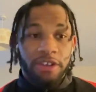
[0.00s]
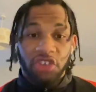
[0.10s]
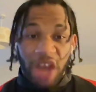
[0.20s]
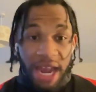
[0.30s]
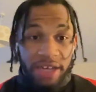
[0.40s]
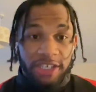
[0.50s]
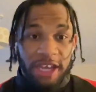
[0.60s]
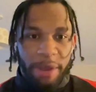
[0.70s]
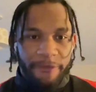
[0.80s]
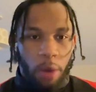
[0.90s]
to
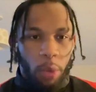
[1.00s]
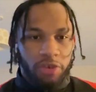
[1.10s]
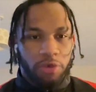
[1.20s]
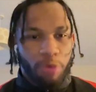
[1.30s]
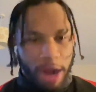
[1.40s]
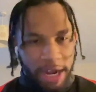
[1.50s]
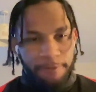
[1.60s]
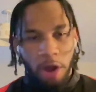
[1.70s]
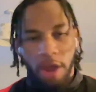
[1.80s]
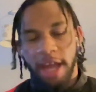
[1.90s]
challenge him if I wasn't ready
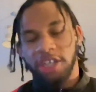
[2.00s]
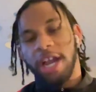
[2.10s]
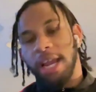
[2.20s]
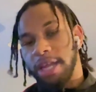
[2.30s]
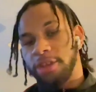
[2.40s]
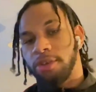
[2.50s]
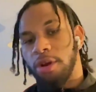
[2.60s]
for that challenge.